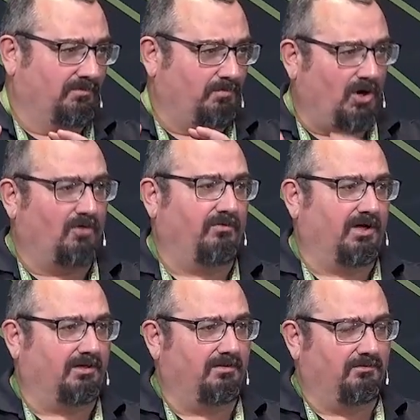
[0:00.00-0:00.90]

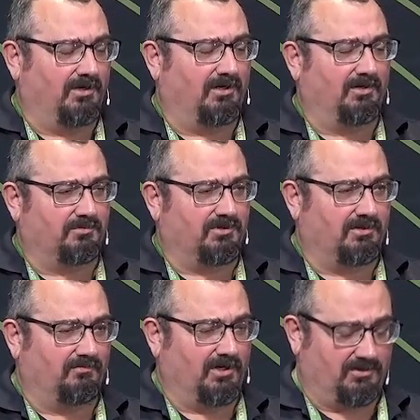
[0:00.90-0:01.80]
perfect when it comes to
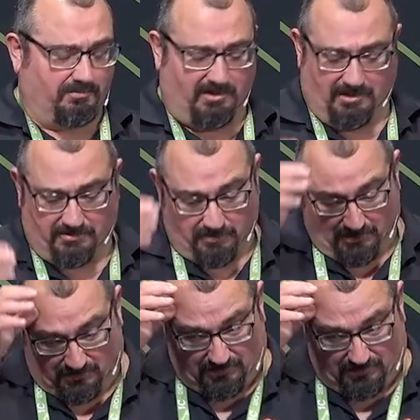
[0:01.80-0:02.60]
device placement